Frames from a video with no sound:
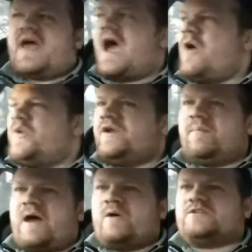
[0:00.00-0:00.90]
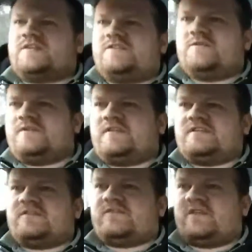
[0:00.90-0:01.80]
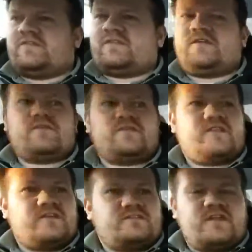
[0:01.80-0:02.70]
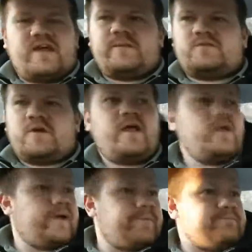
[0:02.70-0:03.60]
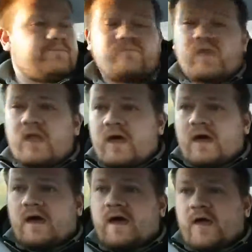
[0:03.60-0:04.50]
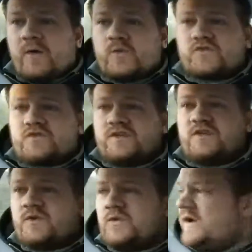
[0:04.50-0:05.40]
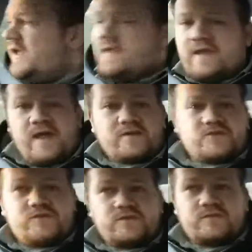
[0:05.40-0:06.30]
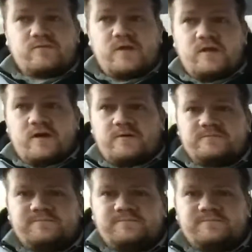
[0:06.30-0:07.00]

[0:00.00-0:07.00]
out and about doing different things today. So anyway, I will see you in the next video.